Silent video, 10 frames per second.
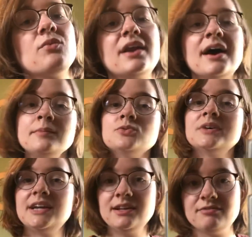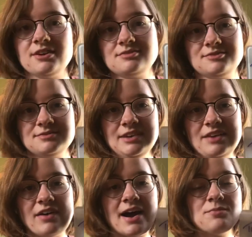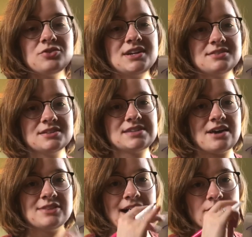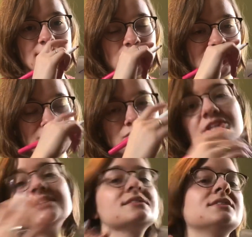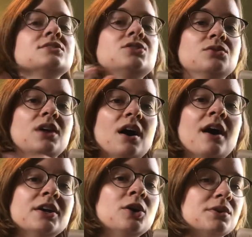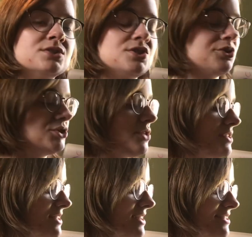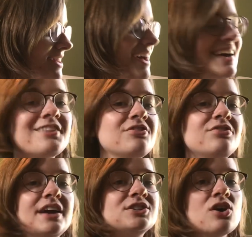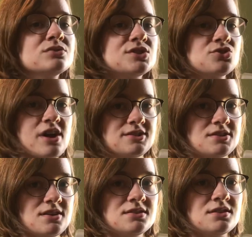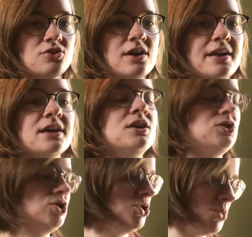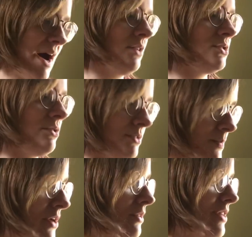when I'm reading this, if I'm reading this out loud, and when you listen to the audiobooks, you'll notice this, they don't stress this. They're not like, 2 households both